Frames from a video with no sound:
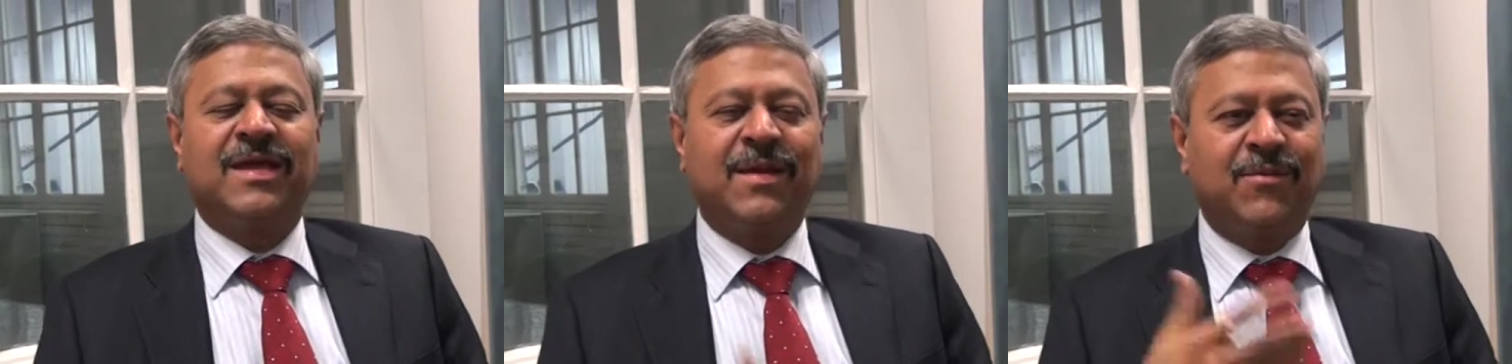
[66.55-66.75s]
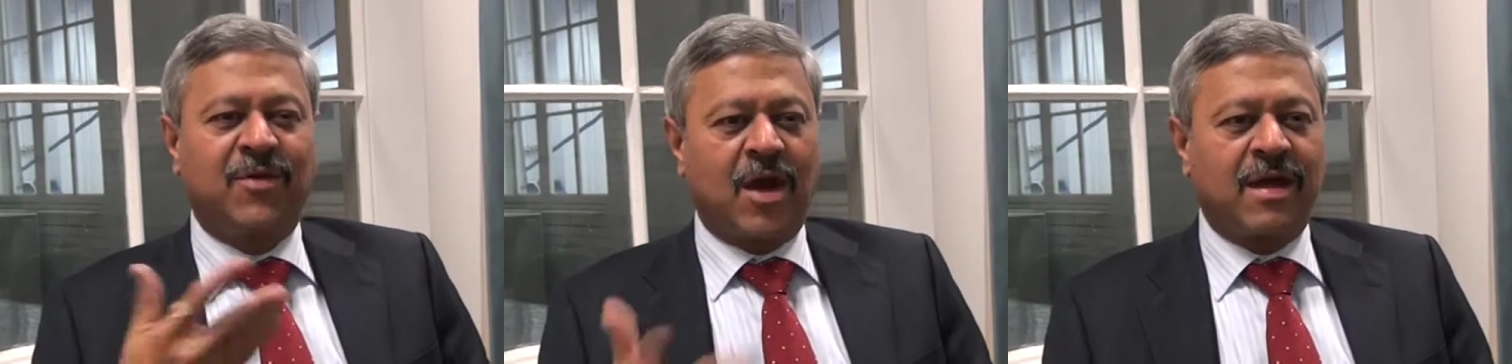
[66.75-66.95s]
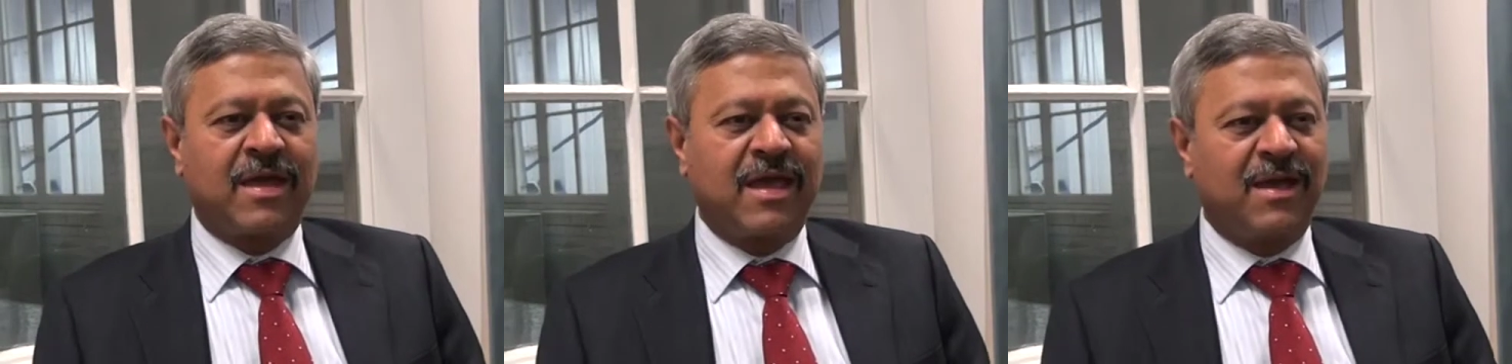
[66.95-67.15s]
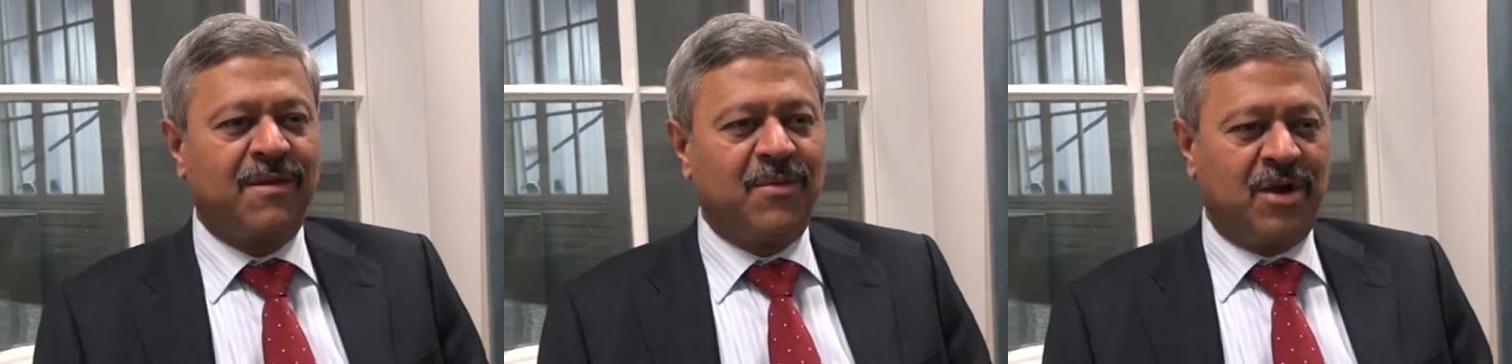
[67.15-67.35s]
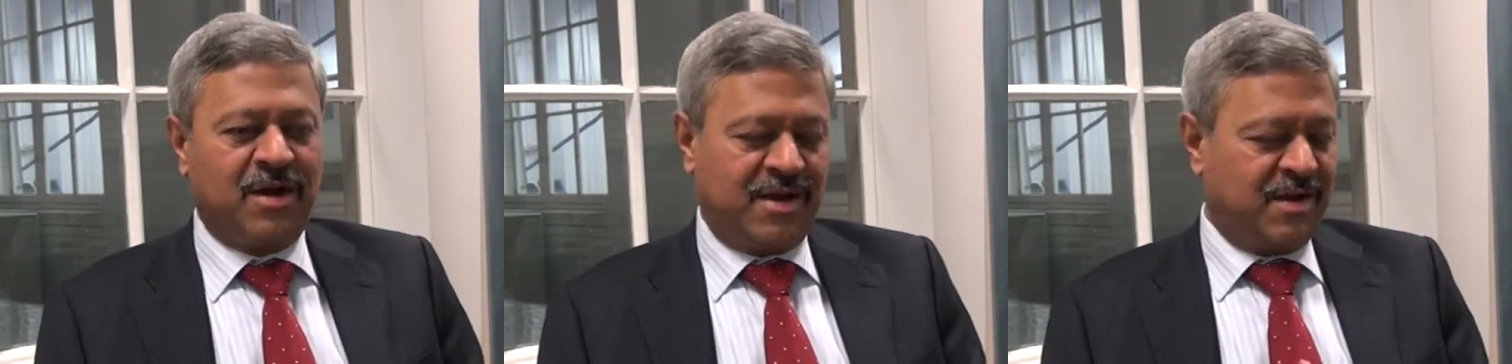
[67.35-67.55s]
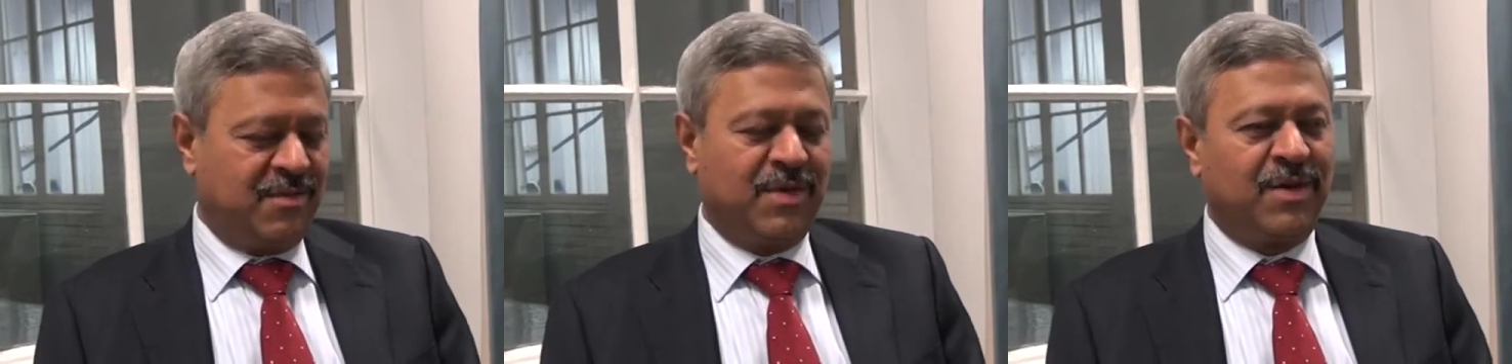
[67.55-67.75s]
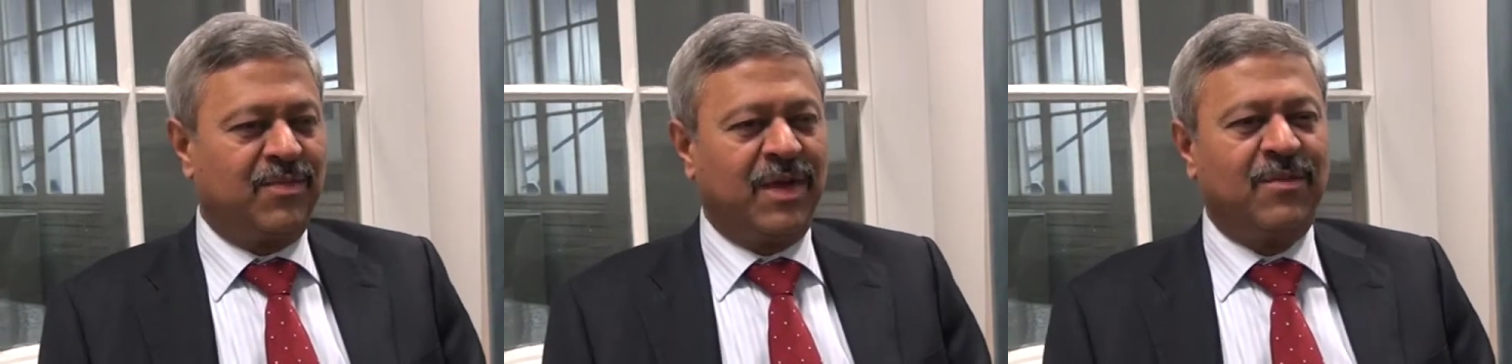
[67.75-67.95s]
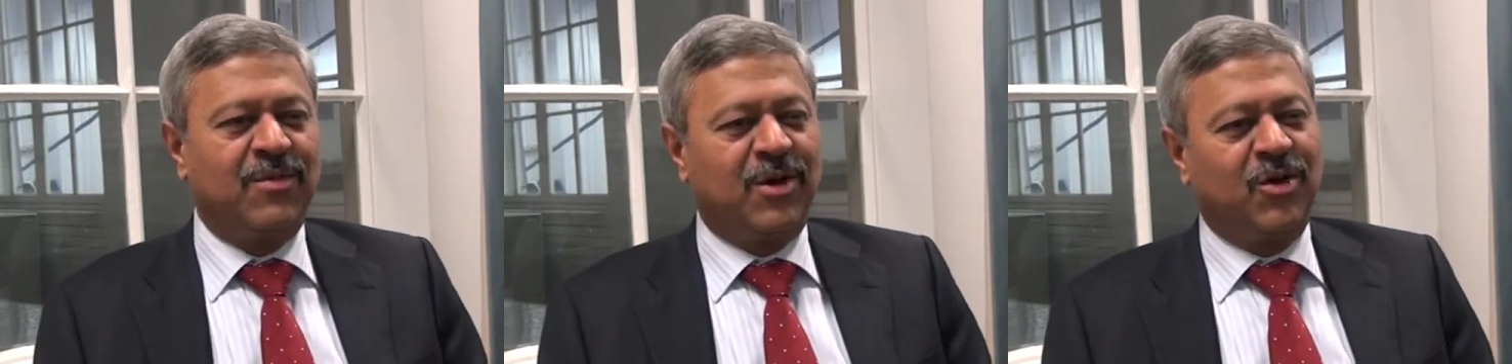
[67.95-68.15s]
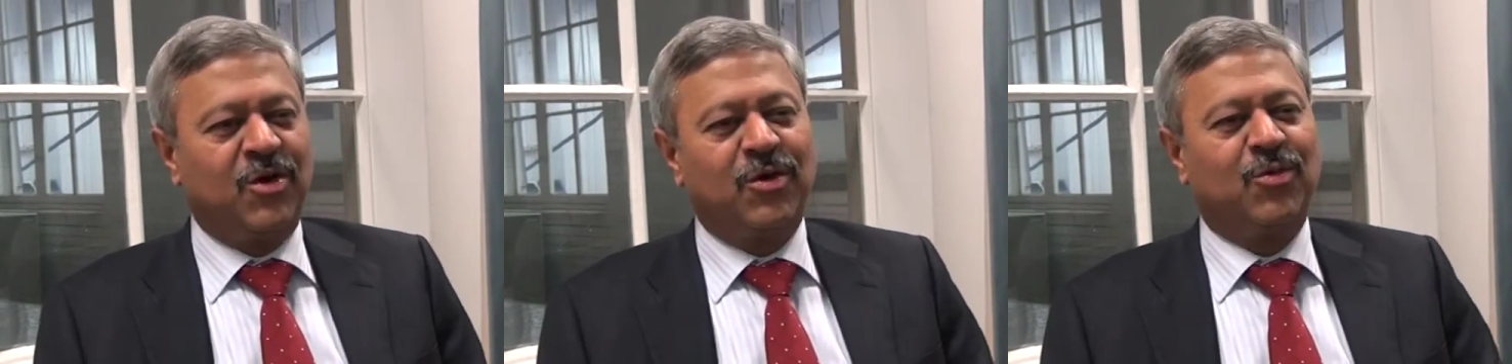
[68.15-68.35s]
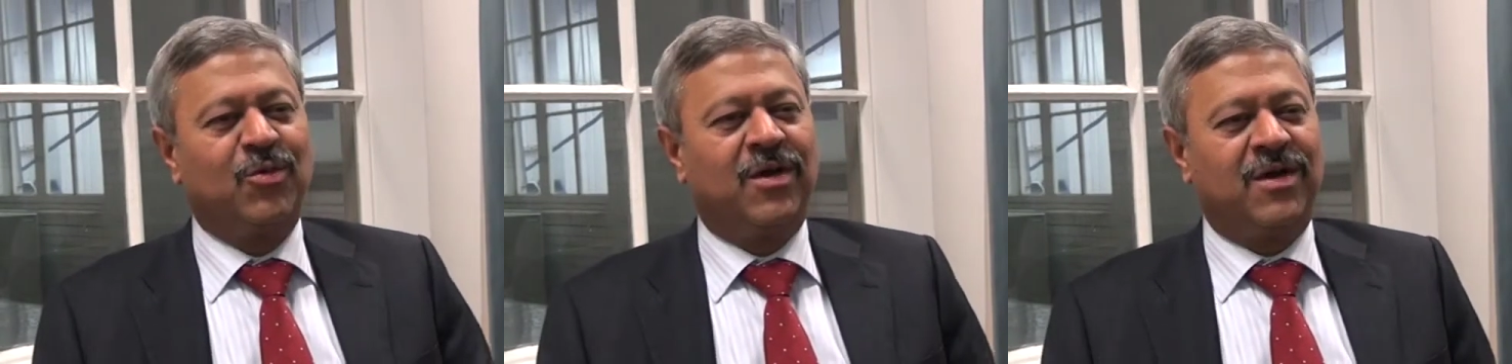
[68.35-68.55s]
keep talking about it, but people
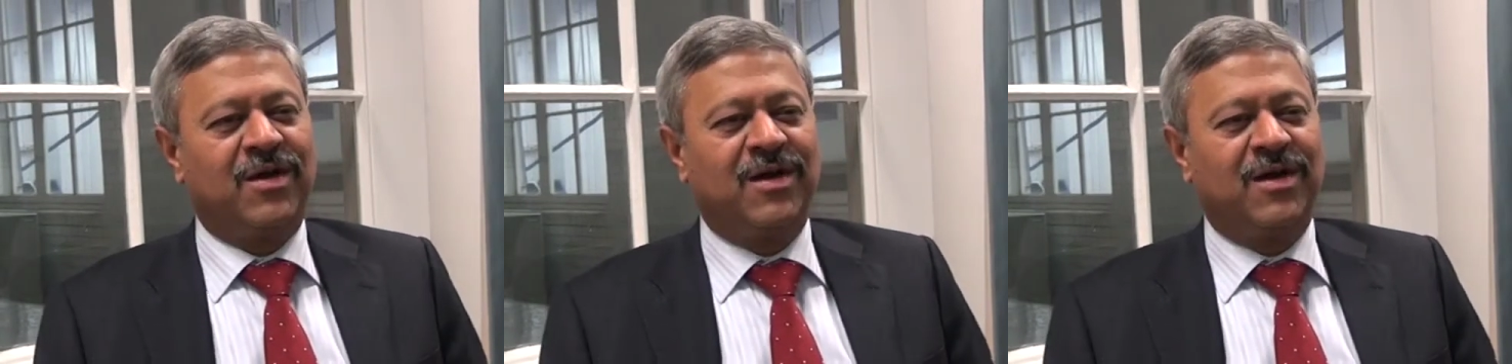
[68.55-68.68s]
don't